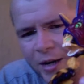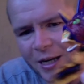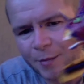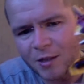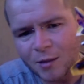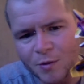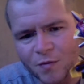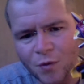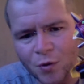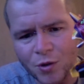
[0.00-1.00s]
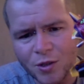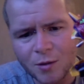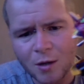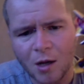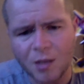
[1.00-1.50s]
a little bit further. It's
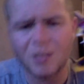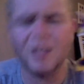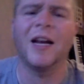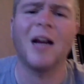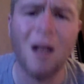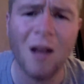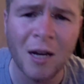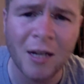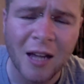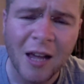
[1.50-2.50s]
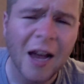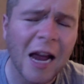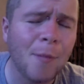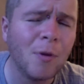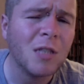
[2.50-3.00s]
constantly inclined.
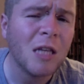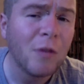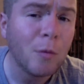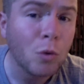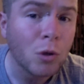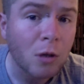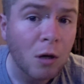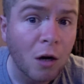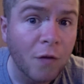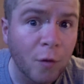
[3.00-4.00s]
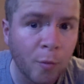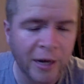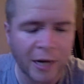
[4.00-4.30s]
He must have the most awful back